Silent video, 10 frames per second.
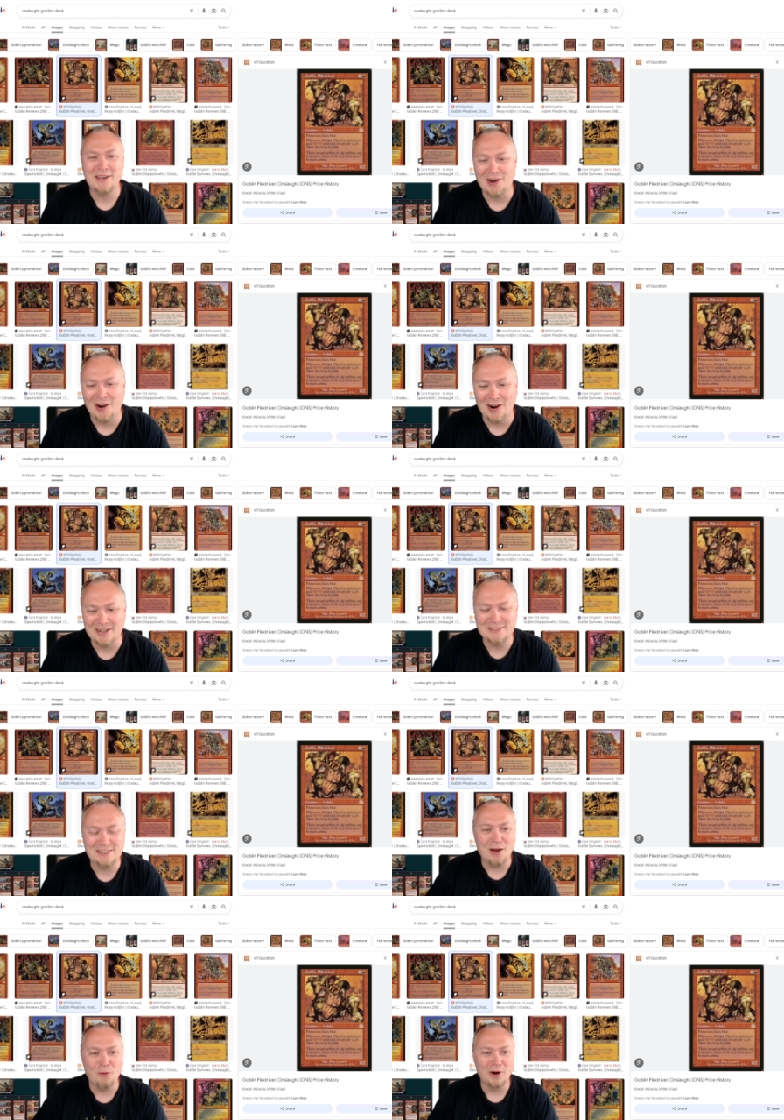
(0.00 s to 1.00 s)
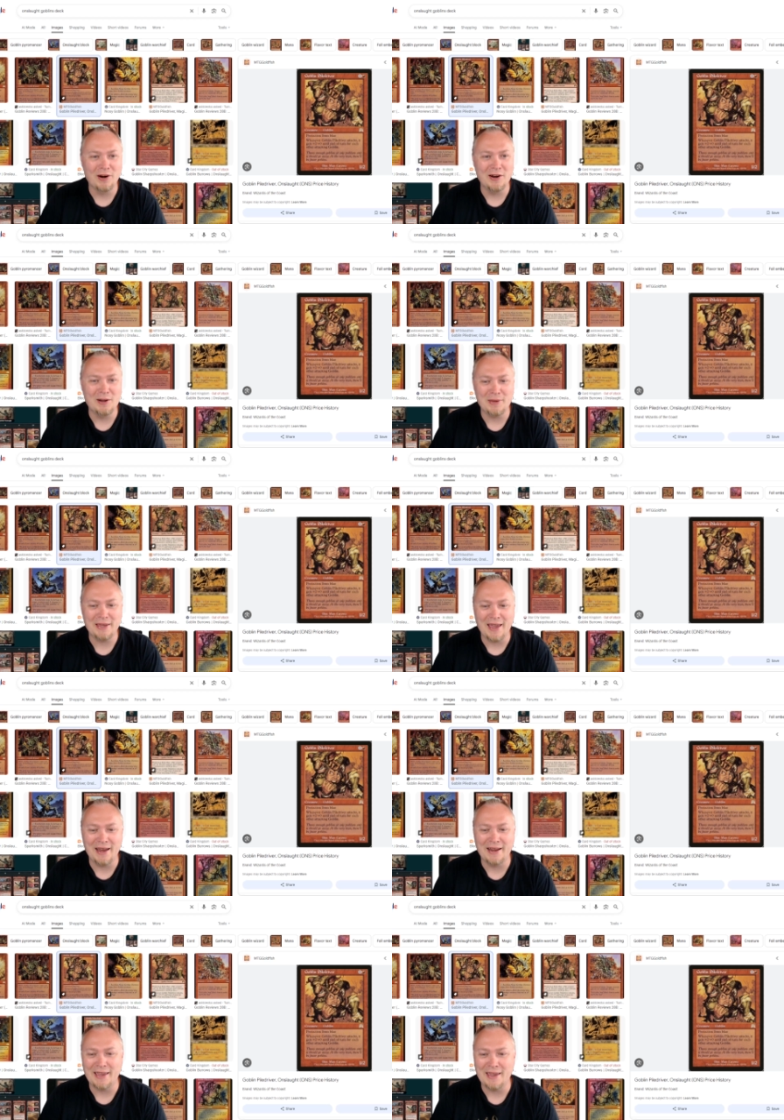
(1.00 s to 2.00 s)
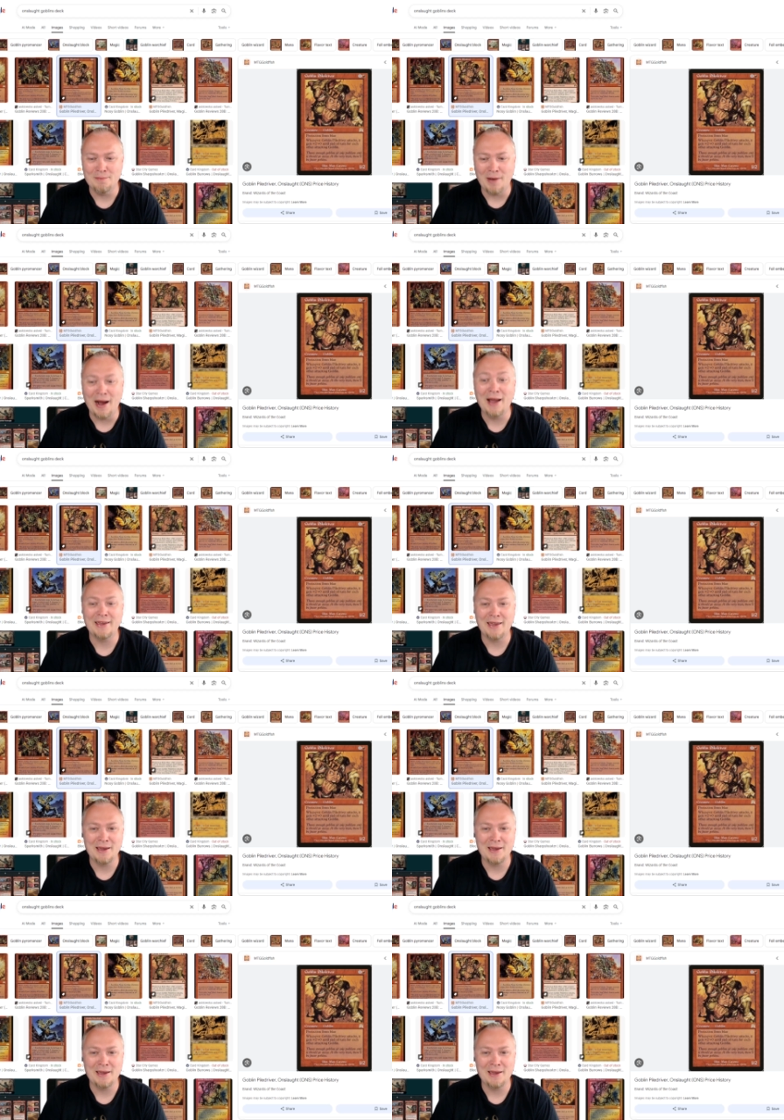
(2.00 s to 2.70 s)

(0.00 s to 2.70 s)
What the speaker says: cards that we're going to be getting in my game.